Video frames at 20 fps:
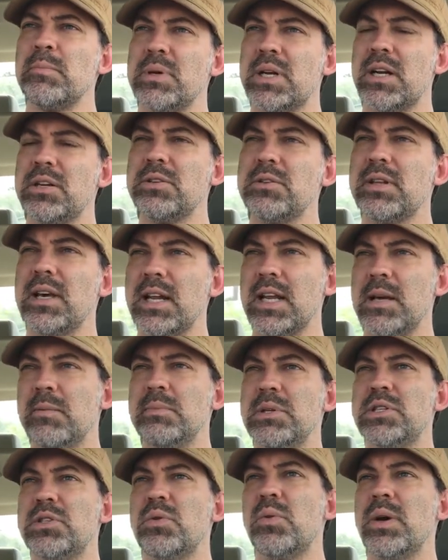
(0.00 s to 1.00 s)
but I'll do that
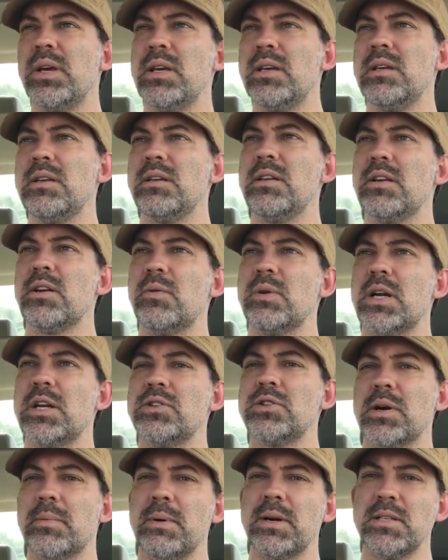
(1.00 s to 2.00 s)
in between, you know, when I
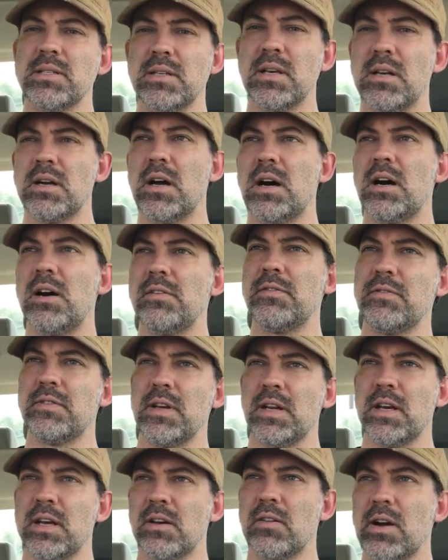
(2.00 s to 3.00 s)
drop my son off
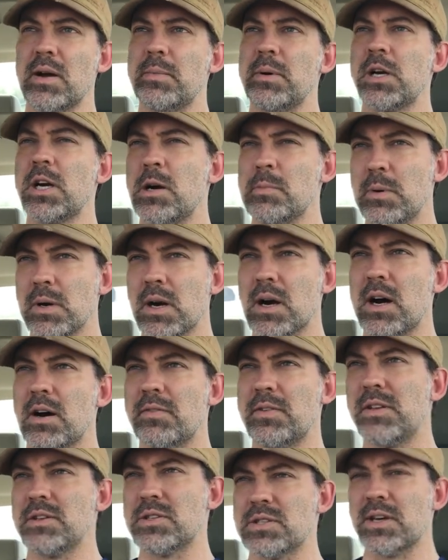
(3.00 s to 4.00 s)
and I grab a cup of
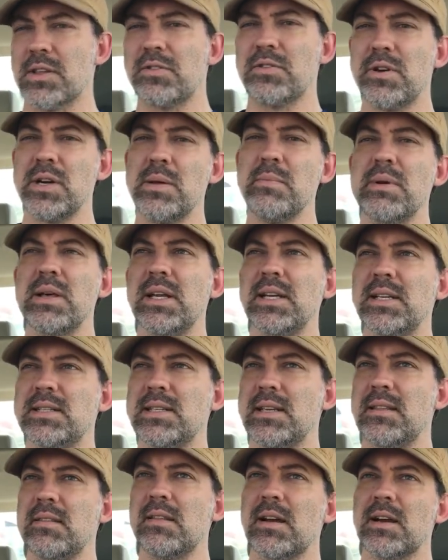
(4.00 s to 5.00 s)
coffee, there's like thirty
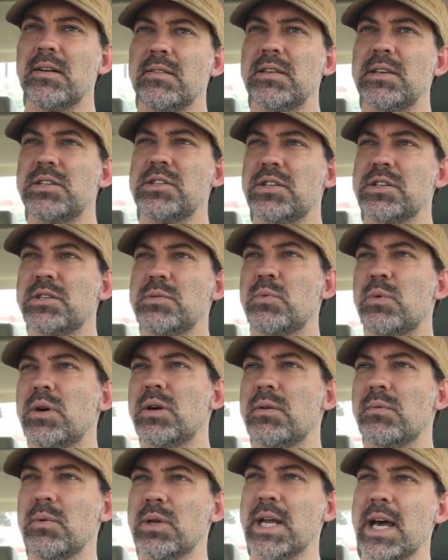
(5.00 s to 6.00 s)
minutes in there that's just
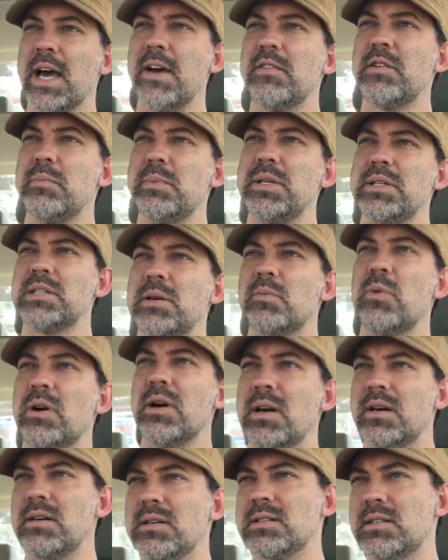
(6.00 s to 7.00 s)
where, when I have to be
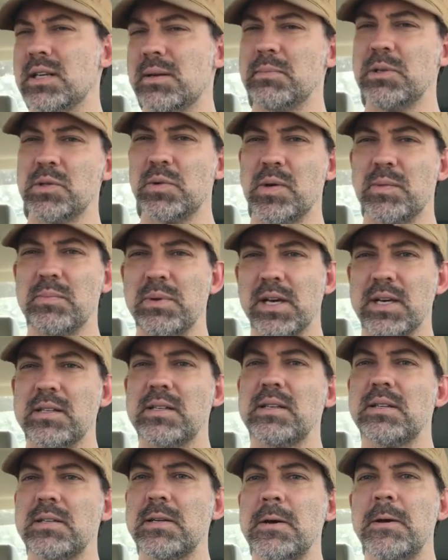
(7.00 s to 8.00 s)
somewhere else in between
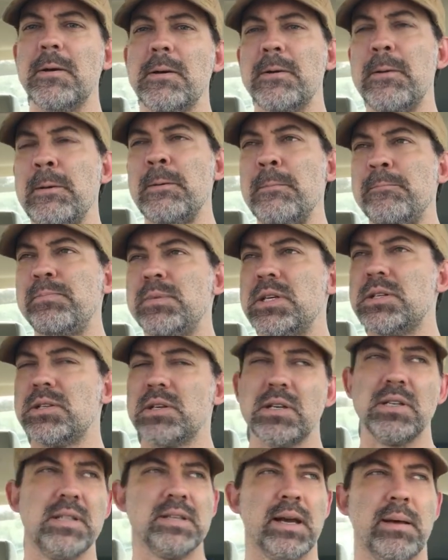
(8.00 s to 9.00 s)
places, is
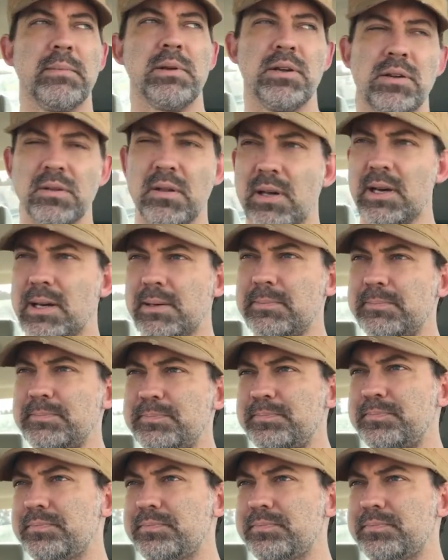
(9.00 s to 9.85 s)
a good time to do that.